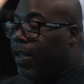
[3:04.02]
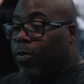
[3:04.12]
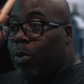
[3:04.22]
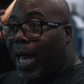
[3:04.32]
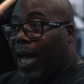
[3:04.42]

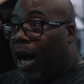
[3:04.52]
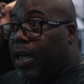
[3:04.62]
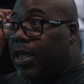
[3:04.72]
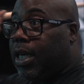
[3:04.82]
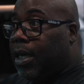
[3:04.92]
if you like
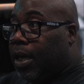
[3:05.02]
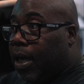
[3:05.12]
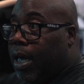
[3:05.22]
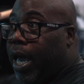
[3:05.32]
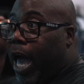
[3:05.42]
hunting
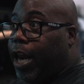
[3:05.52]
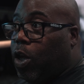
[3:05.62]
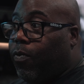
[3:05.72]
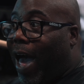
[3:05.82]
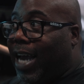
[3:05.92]
and
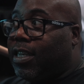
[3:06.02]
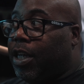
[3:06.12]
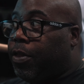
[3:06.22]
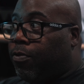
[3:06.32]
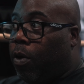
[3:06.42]
you've
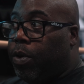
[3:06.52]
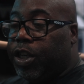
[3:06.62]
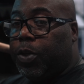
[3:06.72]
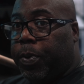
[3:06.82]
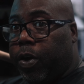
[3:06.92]
actually thrown a
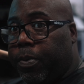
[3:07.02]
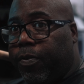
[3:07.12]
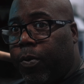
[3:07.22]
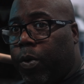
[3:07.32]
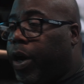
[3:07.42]
spear
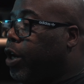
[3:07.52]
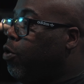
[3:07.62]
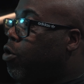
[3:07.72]
before and you